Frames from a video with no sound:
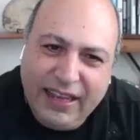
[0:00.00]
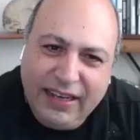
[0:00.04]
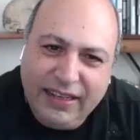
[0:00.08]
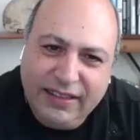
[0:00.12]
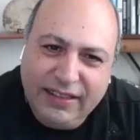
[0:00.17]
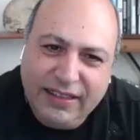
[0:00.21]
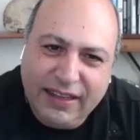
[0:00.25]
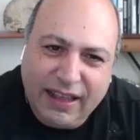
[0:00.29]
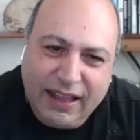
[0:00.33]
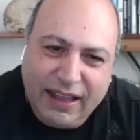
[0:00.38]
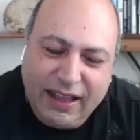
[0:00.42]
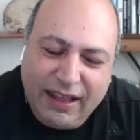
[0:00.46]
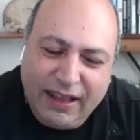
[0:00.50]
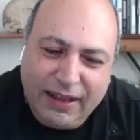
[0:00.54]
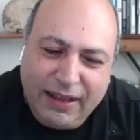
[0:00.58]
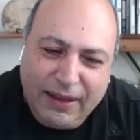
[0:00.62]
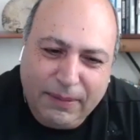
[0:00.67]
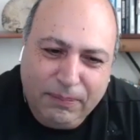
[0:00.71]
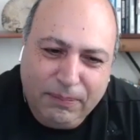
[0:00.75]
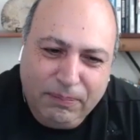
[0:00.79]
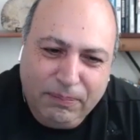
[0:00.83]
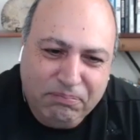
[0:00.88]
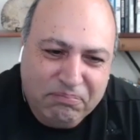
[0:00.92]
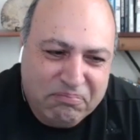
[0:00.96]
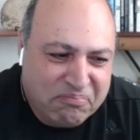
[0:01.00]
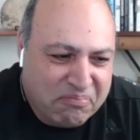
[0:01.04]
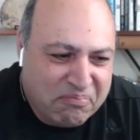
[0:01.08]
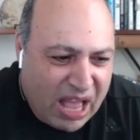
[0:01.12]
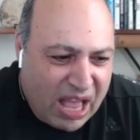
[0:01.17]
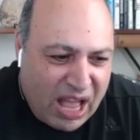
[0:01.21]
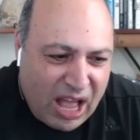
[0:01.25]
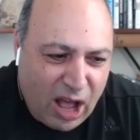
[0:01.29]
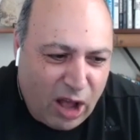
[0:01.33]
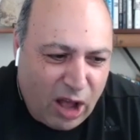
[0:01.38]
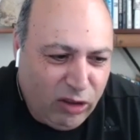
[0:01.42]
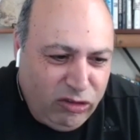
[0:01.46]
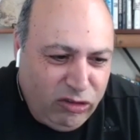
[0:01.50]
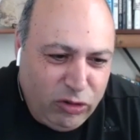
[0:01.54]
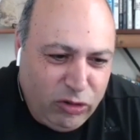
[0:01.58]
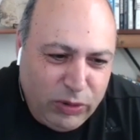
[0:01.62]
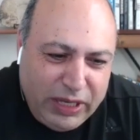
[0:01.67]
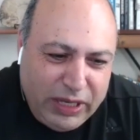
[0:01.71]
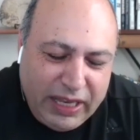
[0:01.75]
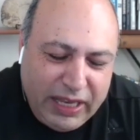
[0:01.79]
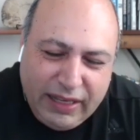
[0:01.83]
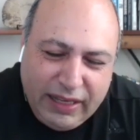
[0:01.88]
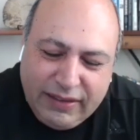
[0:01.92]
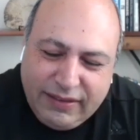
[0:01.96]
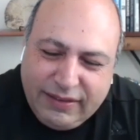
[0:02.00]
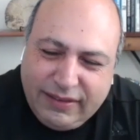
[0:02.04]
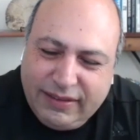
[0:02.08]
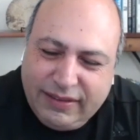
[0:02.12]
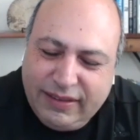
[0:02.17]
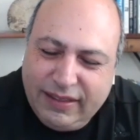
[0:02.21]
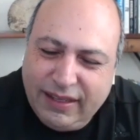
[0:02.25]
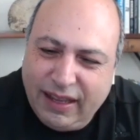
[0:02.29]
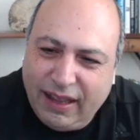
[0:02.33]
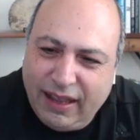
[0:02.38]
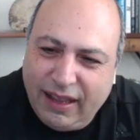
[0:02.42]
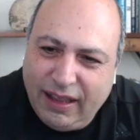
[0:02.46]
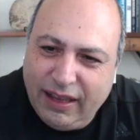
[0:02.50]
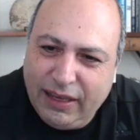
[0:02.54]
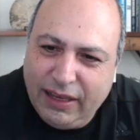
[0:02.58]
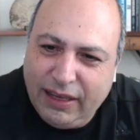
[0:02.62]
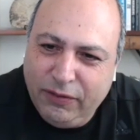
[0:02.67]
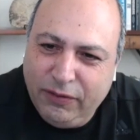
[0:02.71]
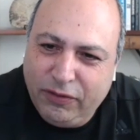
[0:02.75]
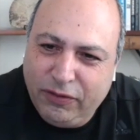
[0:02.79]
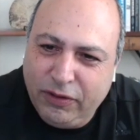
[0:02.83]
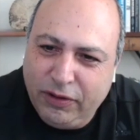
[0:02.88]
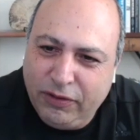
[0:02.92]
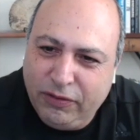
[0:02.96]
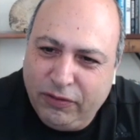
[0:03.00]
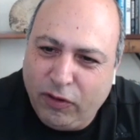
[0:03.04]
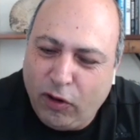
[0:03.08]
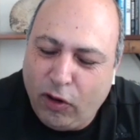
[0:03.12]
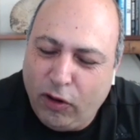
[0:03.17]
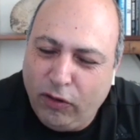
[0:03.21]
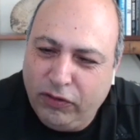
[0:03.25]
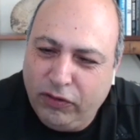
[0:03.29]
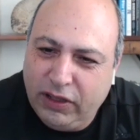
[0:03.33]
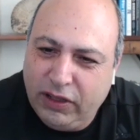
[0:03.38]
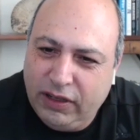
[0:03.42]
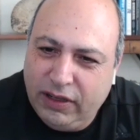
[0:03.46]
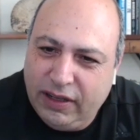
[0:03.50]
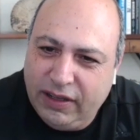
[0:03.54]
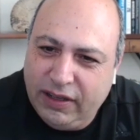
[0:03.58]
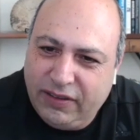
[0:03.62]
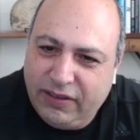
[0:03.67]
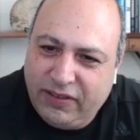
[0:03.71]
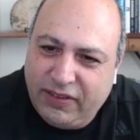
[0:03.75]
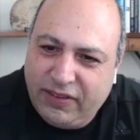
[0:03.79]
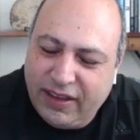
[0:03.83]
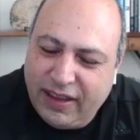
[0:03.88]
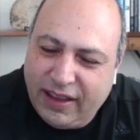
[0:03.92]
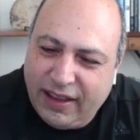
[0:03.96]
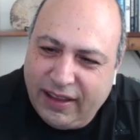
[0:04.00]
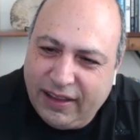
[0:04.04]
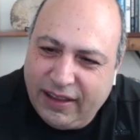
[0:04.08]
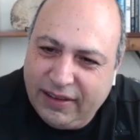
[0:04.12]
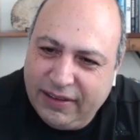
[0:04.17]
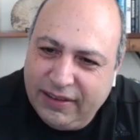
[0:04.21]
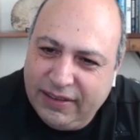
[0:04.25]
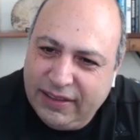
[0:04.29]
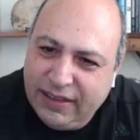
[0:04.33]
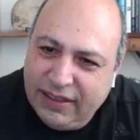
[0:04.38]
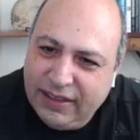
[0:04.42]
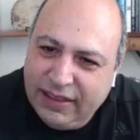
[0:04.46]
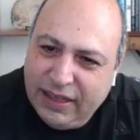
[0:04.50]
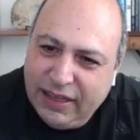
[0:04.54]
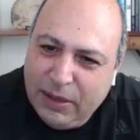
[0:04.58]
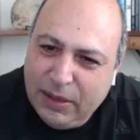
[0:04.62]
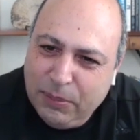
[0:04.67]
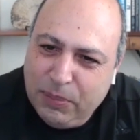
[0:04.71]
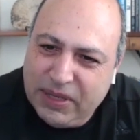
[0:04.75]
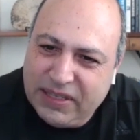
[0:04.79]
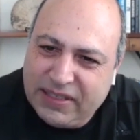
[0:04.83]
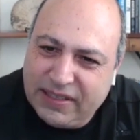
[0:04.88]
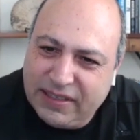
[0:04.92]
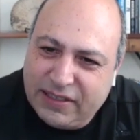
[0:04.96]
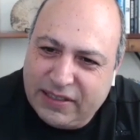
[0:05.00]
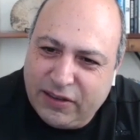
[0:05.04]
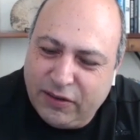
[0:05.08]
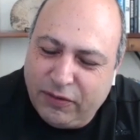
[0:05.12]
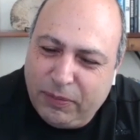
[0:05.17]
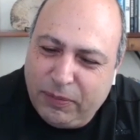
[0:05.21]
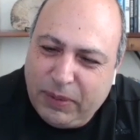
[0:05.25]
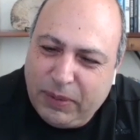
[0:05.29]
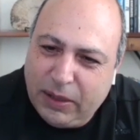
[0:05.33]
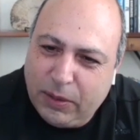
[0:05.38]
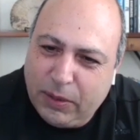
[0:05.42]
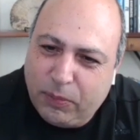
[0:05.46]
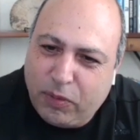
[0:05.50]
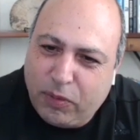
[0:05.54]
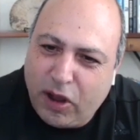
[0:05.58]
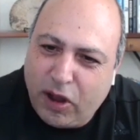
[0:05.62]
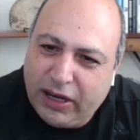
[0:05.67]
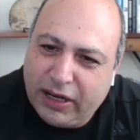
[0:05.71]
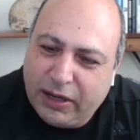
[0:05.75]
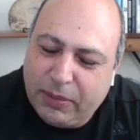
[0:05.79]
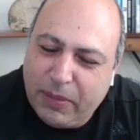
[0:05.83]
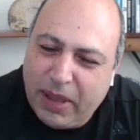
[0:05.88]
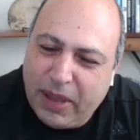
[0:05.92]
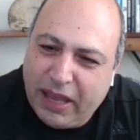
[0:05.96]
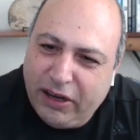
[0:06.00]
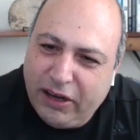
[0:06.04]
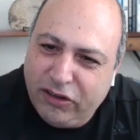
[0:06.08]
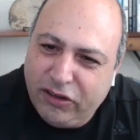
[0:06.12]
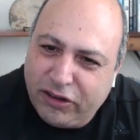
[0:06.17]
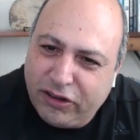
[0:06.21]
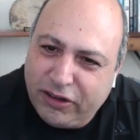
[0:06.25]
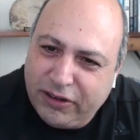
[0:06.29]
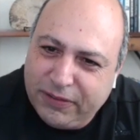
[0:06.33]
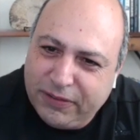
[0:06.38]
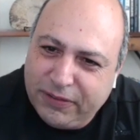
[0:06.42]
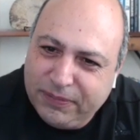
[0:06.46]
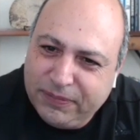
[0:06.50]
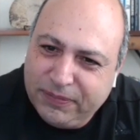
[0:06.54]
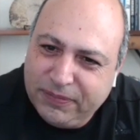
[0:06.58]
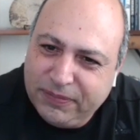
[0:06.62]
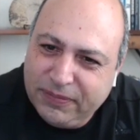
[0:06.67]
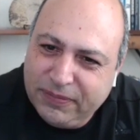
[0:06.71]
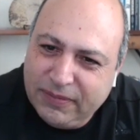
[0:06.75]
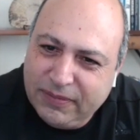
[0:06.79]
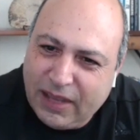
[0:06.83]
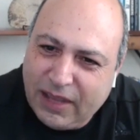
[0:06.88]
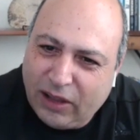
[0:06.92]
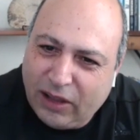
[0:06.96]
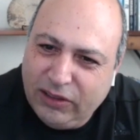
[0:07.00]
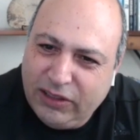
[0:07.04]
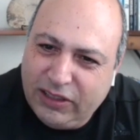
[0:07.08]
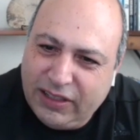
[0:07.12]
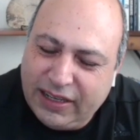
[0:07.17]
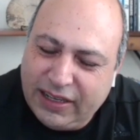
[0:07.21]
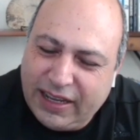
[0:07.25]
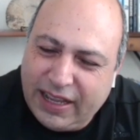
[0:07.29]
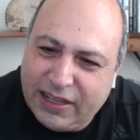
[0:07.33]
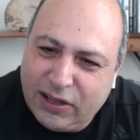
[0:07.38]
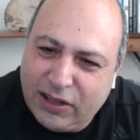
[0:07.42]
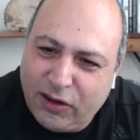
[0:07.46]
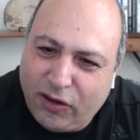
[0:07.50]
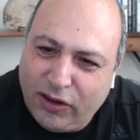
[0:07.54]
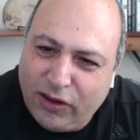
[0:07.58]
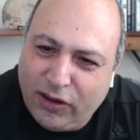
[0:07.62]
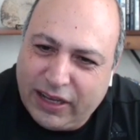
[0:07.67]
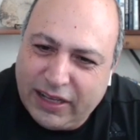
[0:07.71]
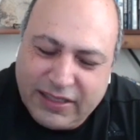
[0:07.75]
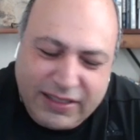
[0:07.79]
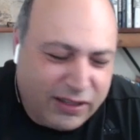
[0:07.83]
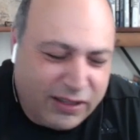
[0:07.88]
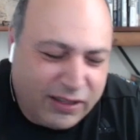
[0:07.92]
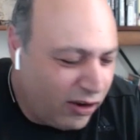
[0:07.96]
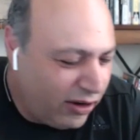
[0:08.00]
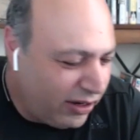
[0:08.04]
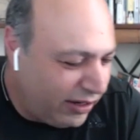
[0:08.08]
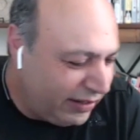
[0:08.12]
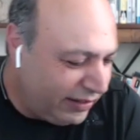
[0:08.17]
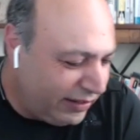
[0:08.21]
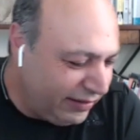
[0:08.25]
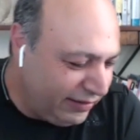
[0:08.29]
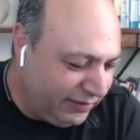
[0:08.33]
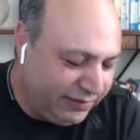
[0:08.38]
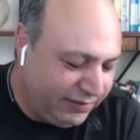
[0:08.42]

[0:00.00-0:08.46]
and how'd you get involved in this business of being a product manager? How did it get started?